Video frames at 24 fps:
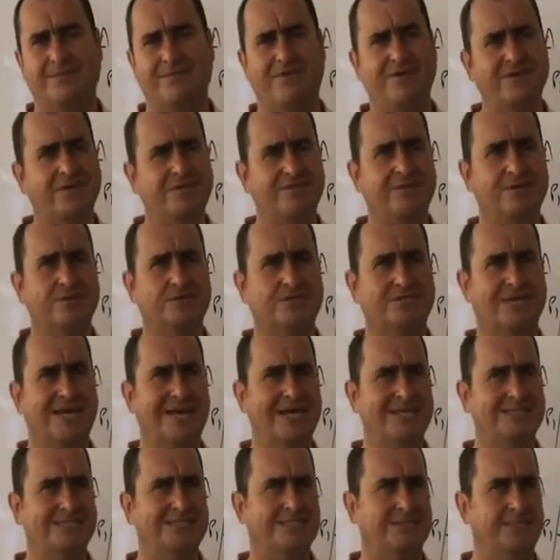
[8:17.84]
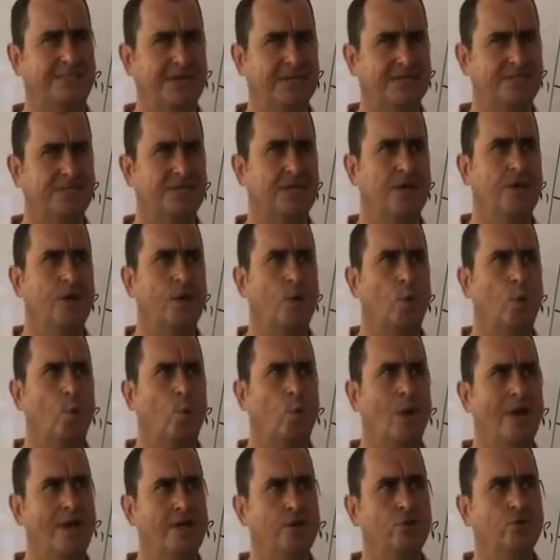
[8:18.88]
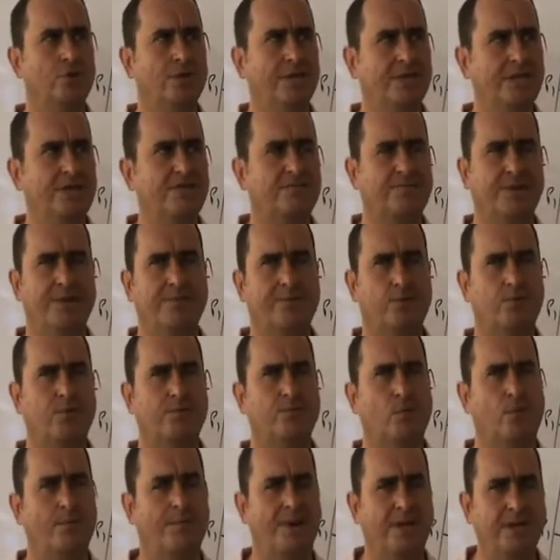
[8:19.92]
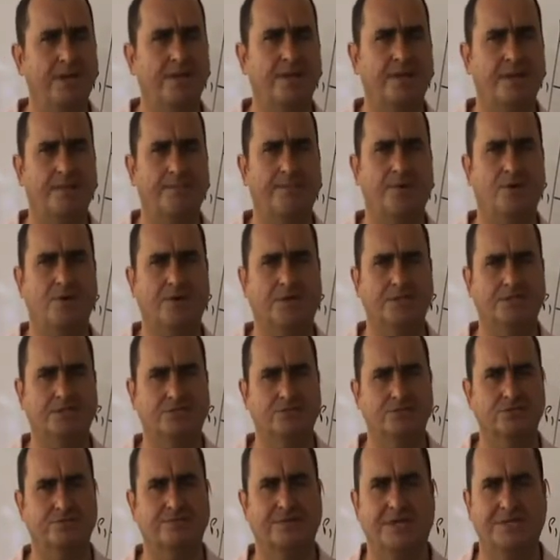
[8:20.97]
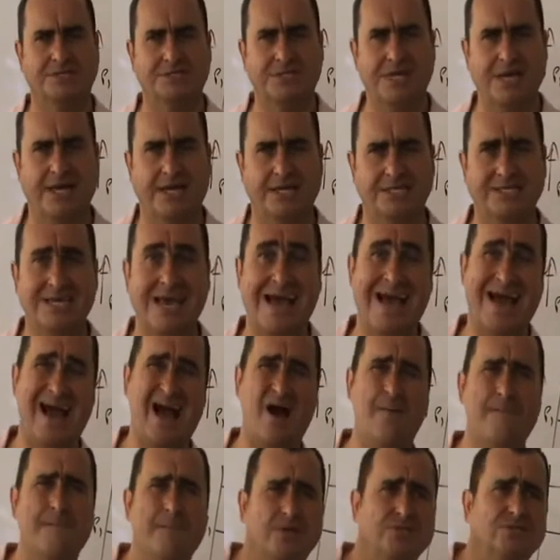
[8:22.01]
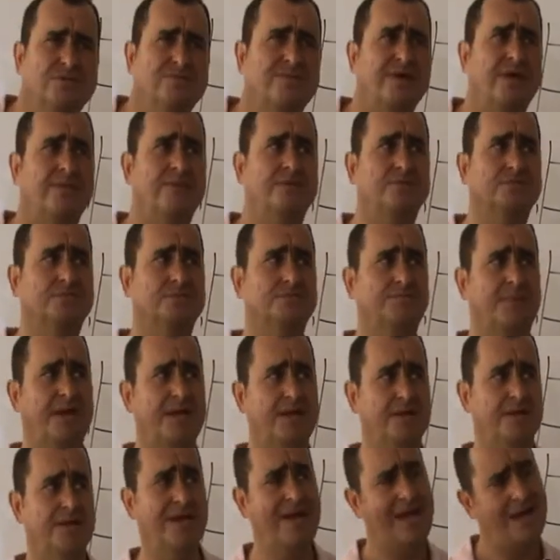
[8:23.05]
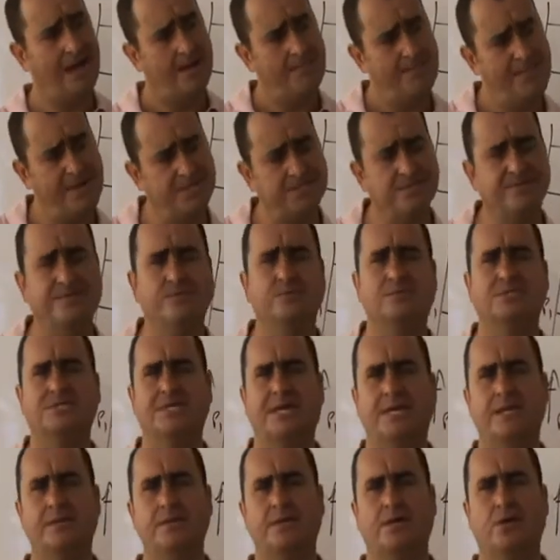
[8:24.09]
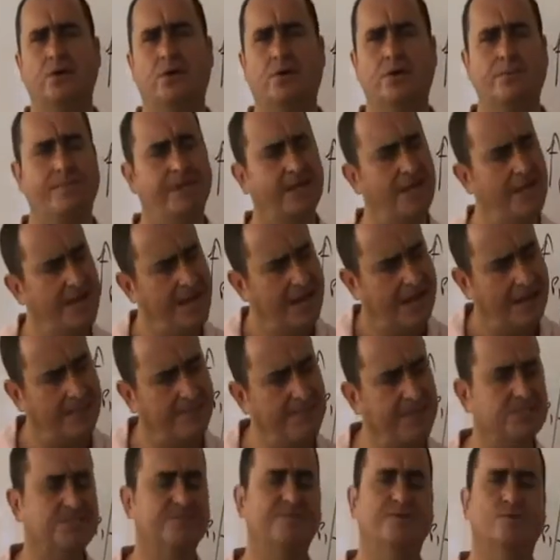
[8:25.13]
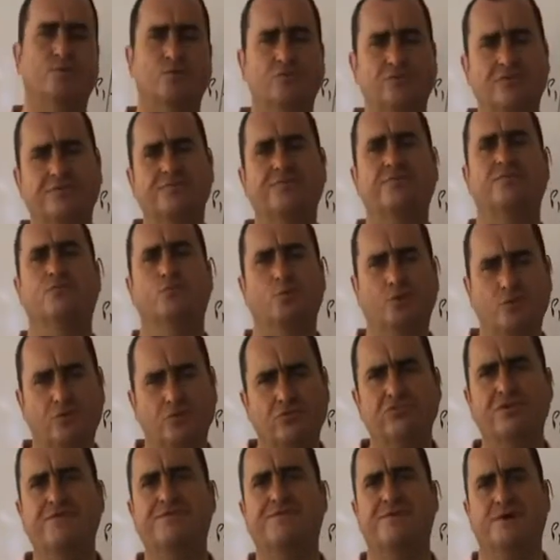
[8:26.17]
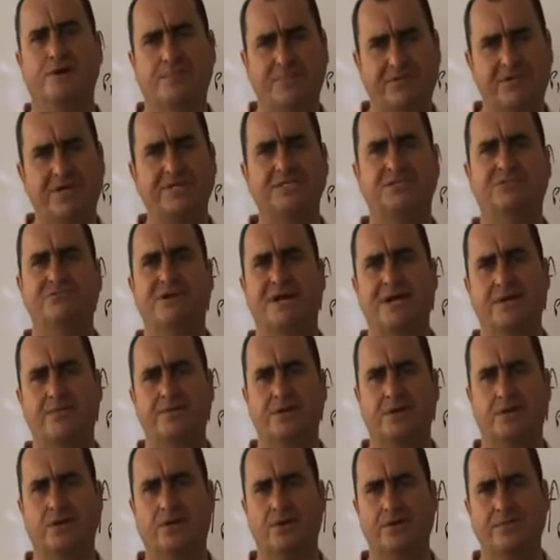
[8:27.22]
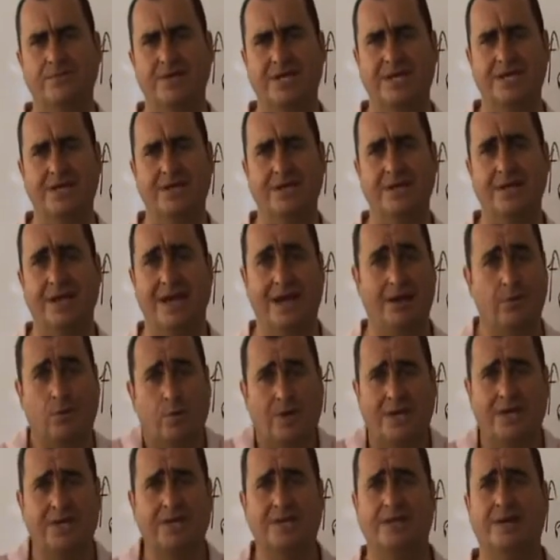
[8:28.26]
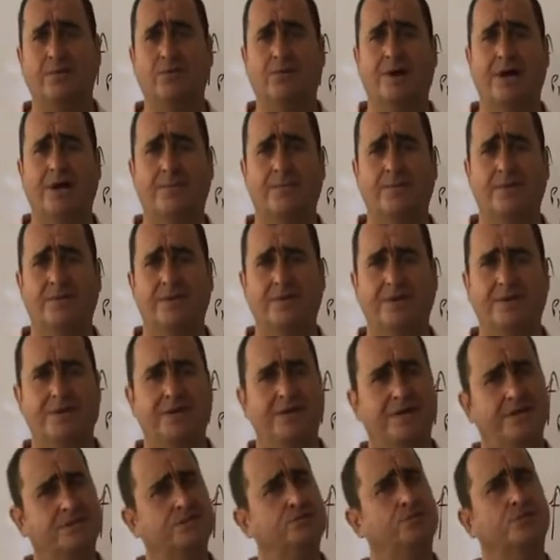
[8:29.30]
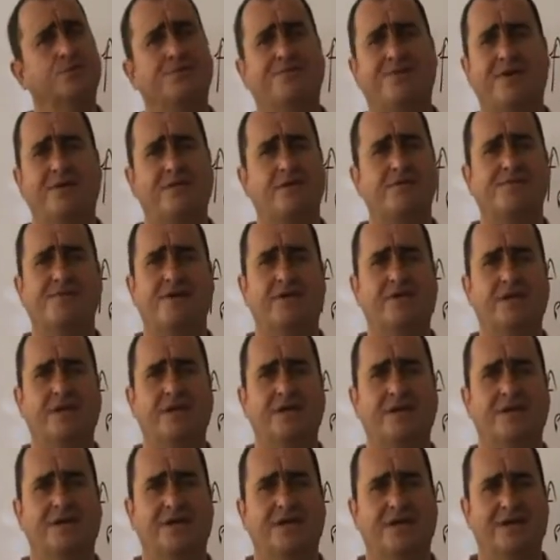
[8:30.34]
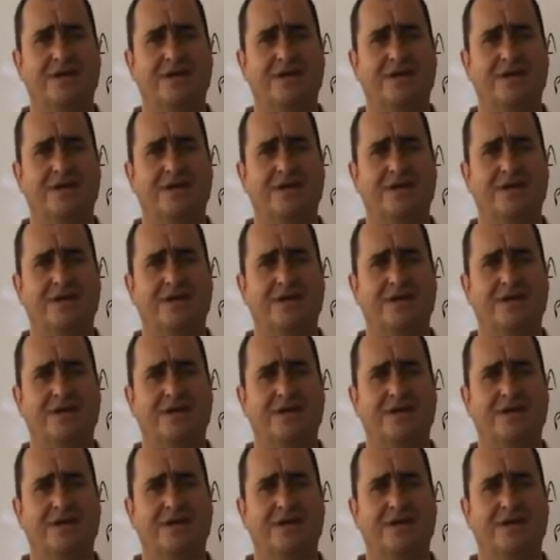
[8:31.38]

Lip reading: Very difficult to estimate when you leave people with more money in their pockets because you've cut tax, how much of that they'll spend, how much of it will stay in the economy, how much of it will reverberate around the economy, how quickly that will happen. It's all very, very